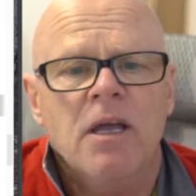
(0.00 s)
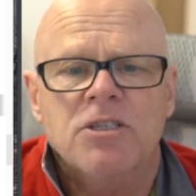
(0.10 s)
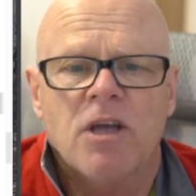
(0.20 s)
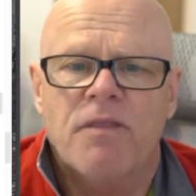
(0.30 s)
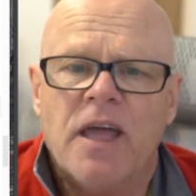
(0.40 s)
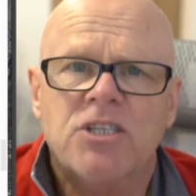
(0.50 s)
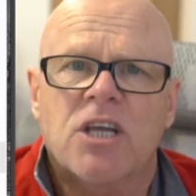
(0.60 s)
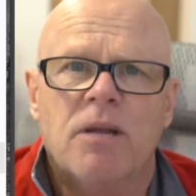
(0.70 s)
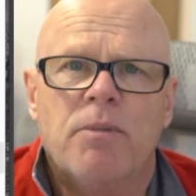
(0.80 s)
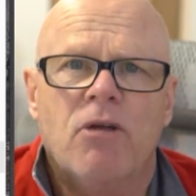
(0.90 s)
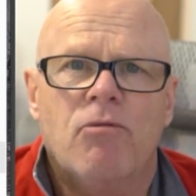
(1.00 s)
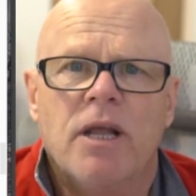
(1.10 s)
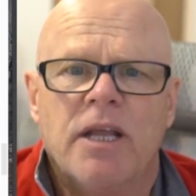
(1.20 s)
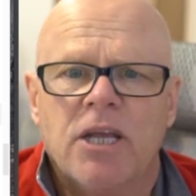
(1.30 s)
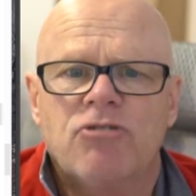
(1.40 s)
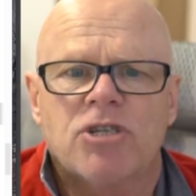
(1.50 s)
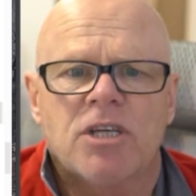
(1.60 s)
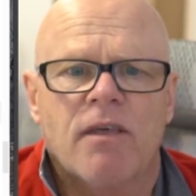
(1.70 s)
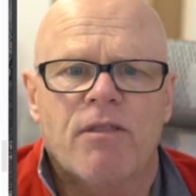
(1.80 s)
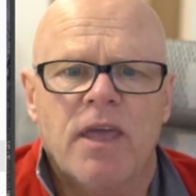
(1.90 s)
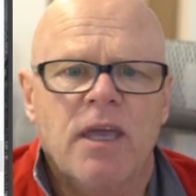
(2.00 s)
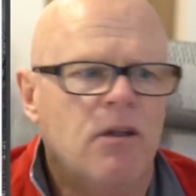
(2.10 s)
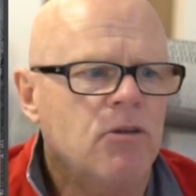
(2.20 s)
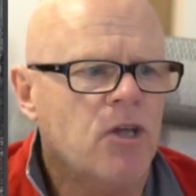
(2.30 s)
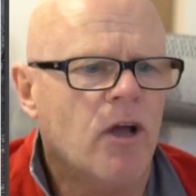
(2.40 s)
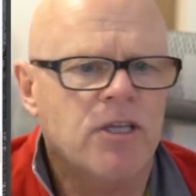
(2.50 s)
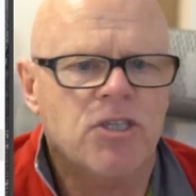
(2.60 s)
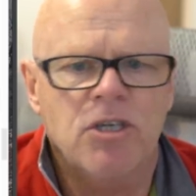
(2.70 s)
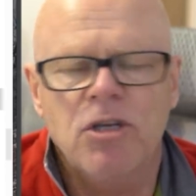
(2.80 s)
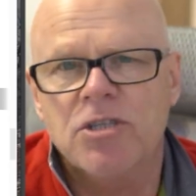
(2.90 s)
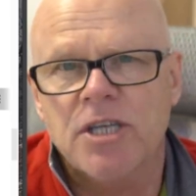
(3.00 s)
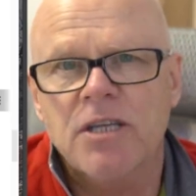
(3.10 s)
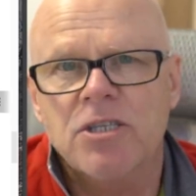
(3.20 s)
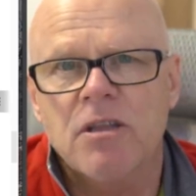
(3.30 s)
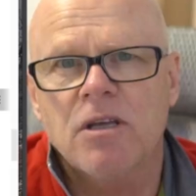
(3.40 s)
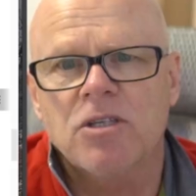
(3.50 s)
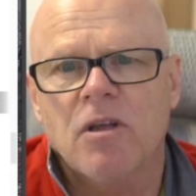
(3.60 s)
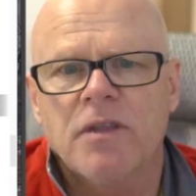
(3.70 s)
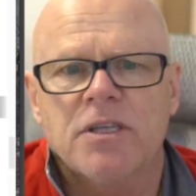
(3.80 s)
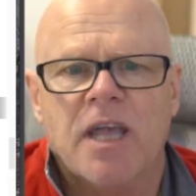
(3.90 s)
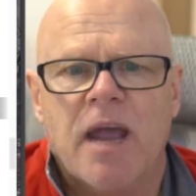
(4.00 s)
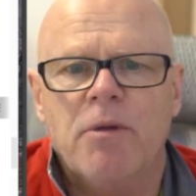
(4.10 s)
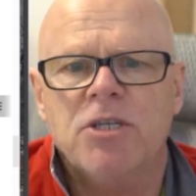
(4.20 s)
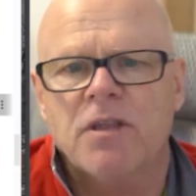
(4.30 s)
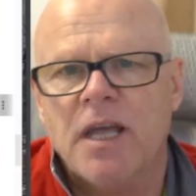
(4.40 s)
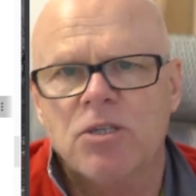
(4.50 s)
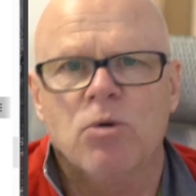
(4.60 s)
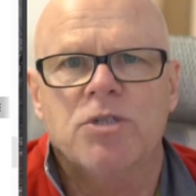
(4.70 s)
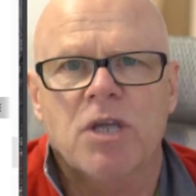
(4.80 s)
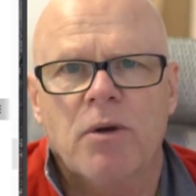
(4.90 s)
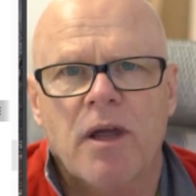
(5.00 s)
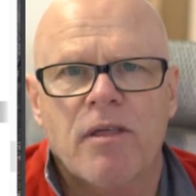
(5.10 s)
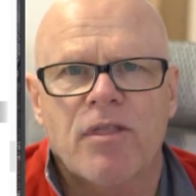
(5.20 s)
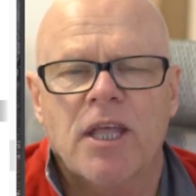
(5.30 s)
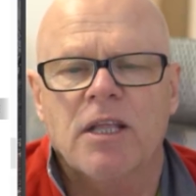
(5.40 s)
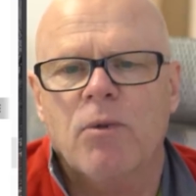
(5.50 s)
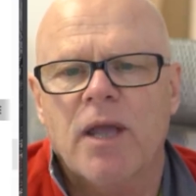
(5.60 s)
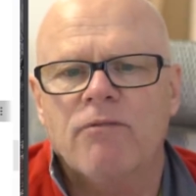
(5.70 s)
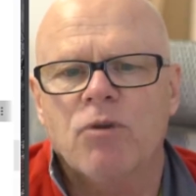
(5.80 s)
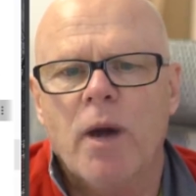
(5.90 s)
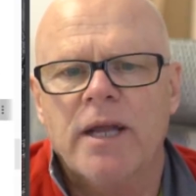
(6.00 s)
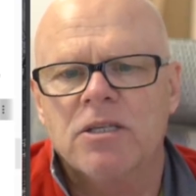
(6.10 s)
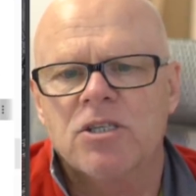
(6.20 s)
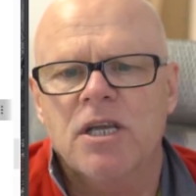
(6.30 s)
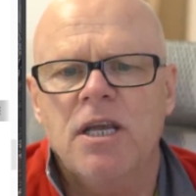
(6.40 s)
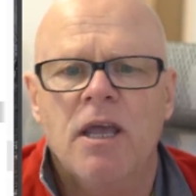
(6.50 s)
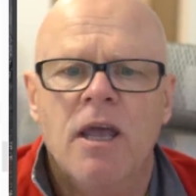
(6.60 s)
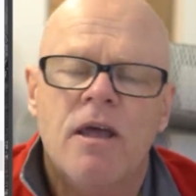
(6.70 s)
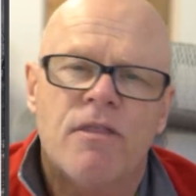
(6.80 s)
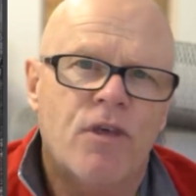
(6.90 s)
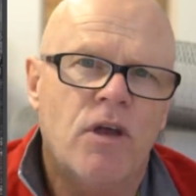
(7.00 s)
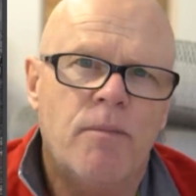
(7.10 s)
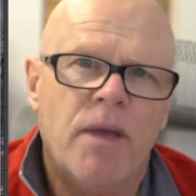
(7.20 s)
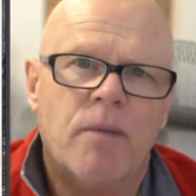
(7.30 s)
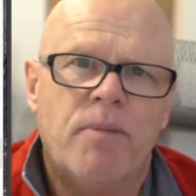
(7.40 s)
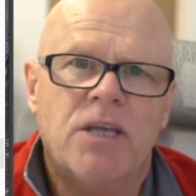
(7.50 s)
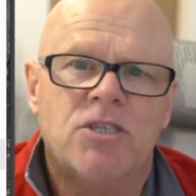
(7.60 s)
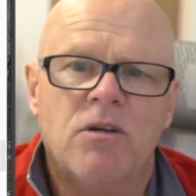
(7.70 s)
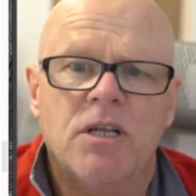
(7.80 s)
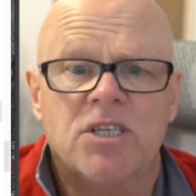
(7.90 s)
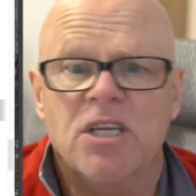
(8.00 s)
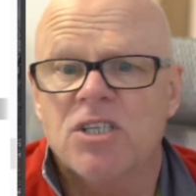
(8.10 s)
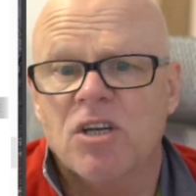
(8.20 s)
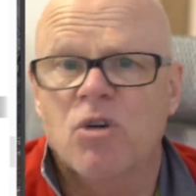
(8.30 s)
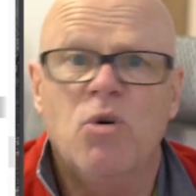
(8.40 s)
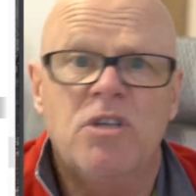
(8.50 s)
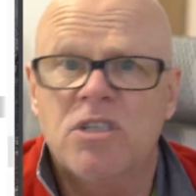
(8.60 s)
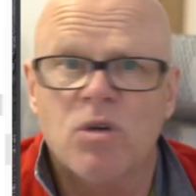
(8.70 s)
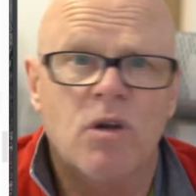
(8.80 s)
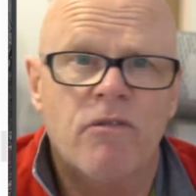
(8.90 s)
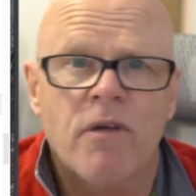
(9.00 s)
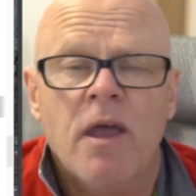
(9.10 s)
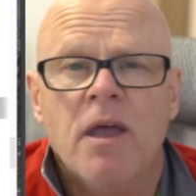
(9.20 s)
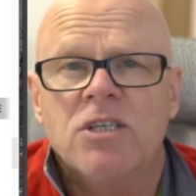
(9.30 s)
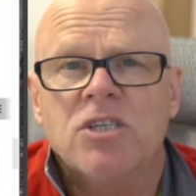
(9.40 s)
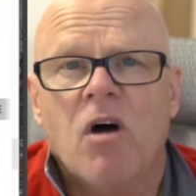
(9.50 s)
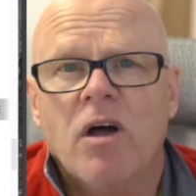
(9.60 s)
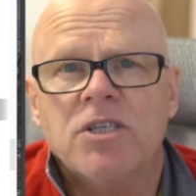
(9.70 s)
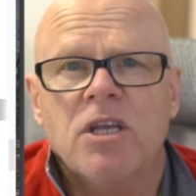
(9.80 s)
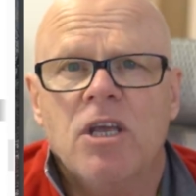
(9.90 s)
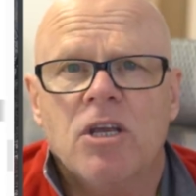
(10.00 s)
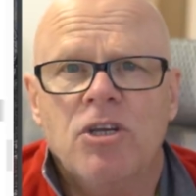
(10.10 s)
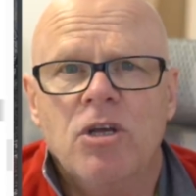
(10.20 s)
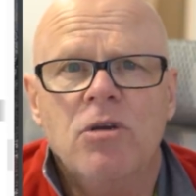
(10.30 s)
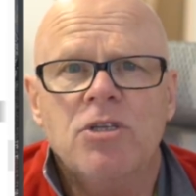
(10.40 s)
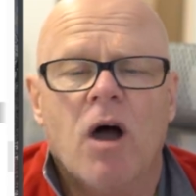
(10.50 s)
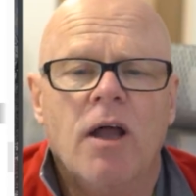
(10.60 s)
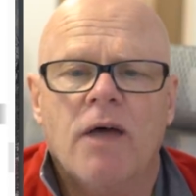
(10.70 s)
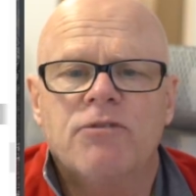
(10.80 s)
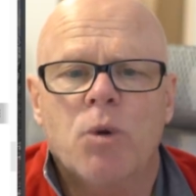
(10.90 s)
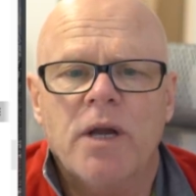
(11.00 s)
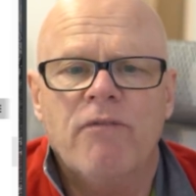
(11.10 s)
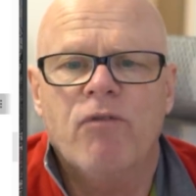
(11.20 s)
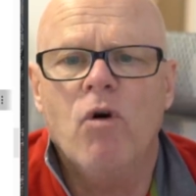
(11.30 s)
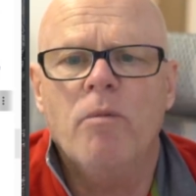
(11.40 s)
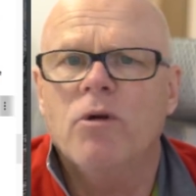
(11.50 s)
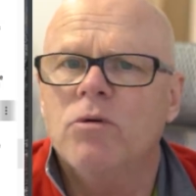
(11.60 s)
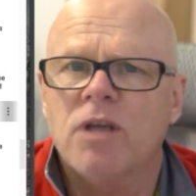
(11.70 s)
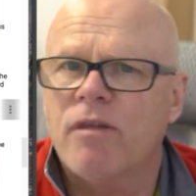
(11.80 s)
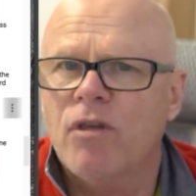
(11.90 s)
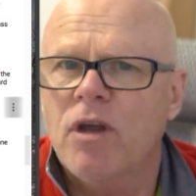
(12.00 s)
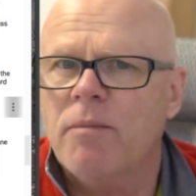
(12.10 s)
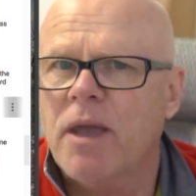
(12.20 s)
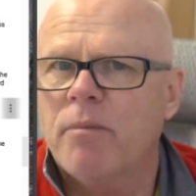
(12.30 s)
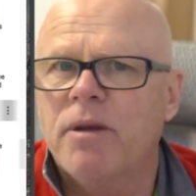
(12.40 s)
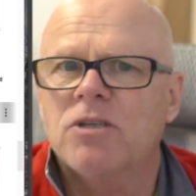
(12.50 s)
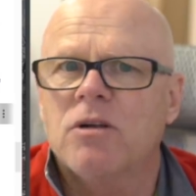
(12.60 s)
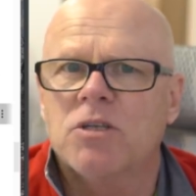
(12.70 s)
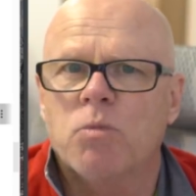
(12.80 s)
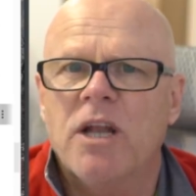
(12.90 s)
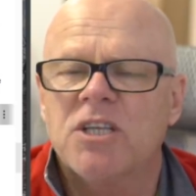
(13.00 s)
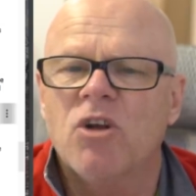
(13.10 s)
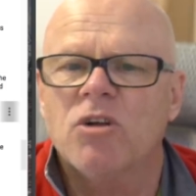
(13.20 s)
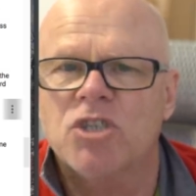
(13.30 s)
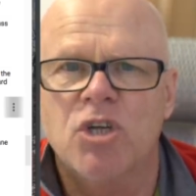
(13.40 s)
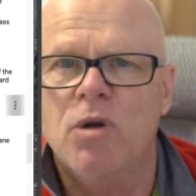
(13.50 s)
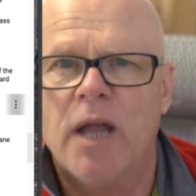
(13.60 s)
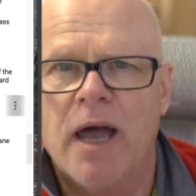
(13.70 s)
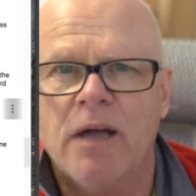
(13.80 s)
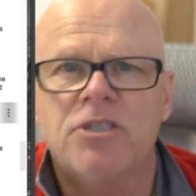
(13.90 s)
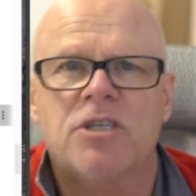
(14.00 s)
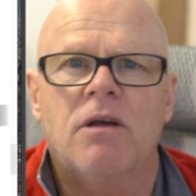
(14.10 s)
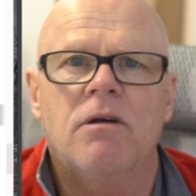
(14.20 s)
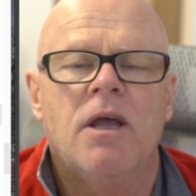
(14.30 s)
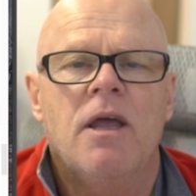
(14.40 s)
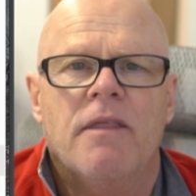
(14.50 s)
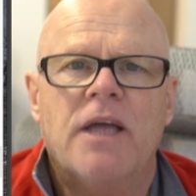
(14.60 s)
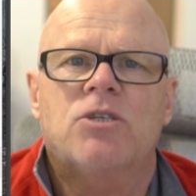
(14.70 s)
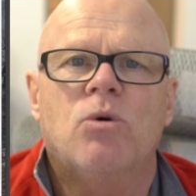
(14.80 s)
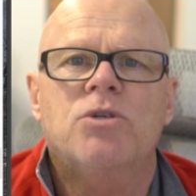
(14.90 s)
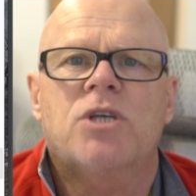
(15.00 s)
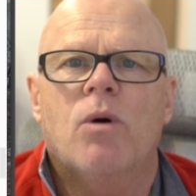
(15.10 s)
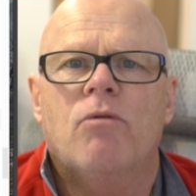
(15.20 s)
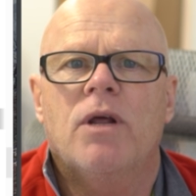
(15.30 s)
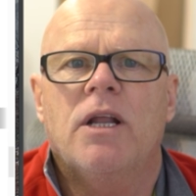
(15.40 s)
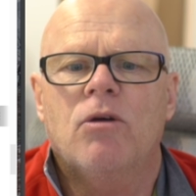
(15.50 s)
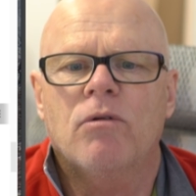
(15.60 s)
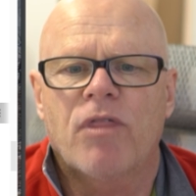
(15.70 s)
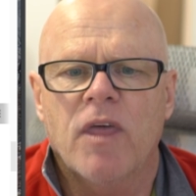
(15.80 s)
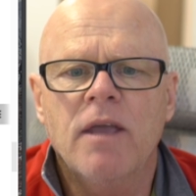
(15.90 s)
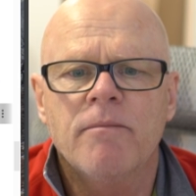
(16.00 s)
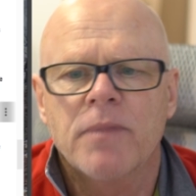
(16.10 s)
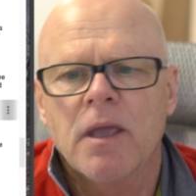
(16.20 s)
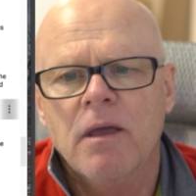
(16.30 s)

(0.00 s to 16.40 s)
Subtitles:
So that's going to be a really interesting thing. It looks like it's a new sensor that's on this camera, so that's also another thing that we have to wait and see. 30 megapixel is a good sort of size that you can use. I love 24, but also 30 megapixel as well is not too large, so that's also a really good thing.